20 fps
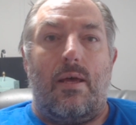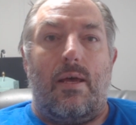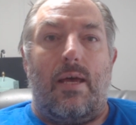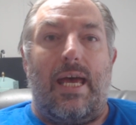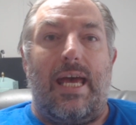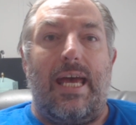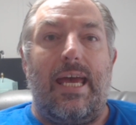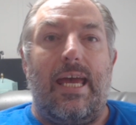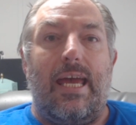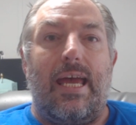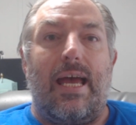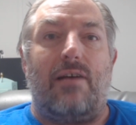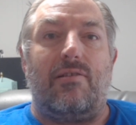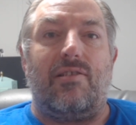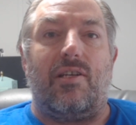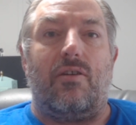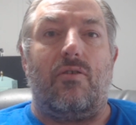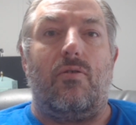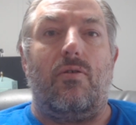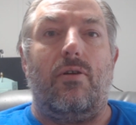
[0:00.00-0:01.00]
Hey, how's
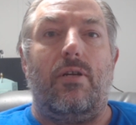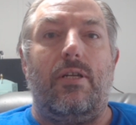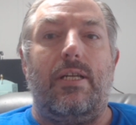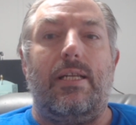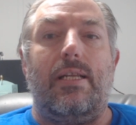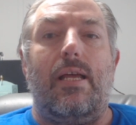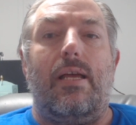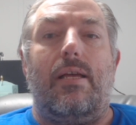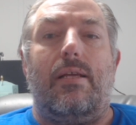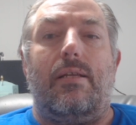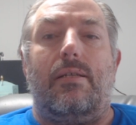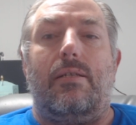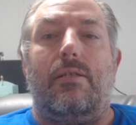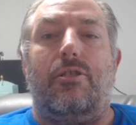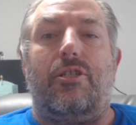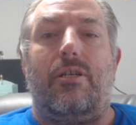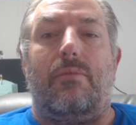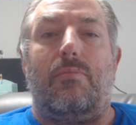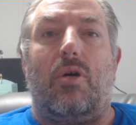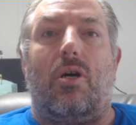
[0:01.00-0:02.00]
it going?
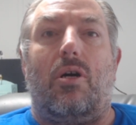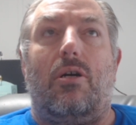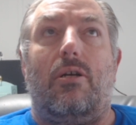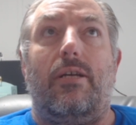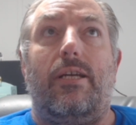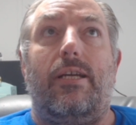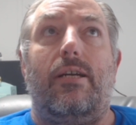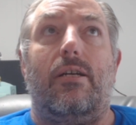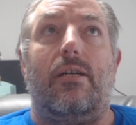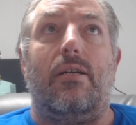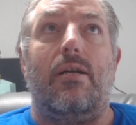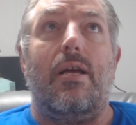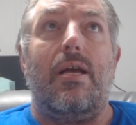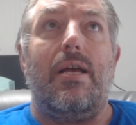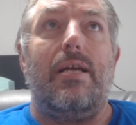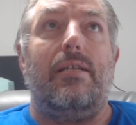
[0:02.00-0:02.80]
Jim Hall here.